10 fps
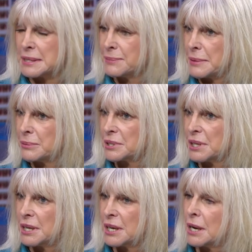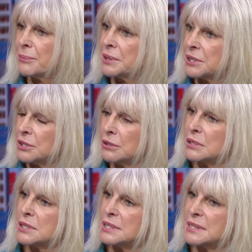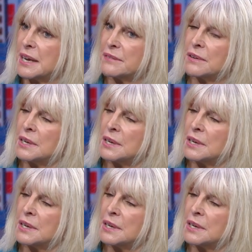of people turning up at the doctors have